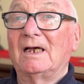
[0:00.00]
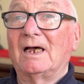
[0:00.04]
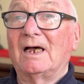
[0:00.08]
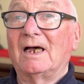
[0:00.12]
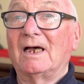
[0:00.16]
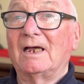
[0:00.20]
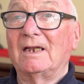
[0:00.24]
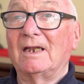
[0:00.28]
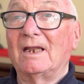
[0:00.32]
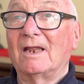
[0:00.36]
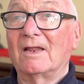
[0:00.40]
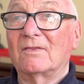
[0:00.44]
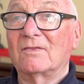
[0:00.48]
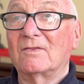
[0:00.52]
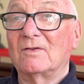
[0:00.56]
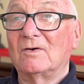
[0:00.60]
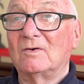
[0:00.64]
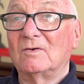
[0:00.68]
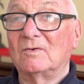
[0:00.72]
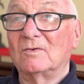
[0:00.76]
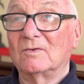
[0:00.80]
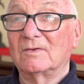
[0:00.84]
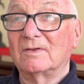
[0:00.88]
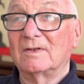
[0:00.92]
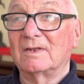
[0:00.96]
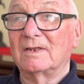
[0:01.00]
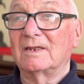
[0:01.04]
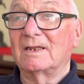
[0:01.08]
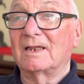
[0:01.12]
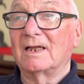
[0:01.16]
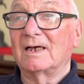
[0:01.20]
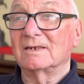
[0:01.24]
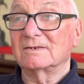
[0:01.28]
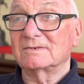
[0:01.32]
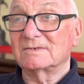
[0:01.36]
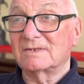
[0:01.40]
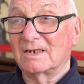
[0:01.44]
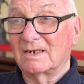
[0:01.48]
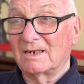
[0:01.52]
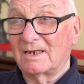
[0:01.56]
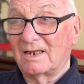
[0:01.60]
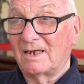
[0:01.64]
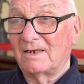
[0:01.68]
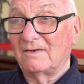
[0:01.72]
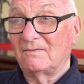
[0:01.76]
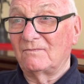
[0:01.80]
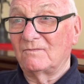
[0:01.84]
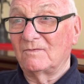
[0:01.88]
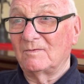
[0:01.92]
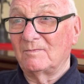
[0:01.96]
And I thought, that's the
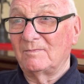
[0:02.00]
life for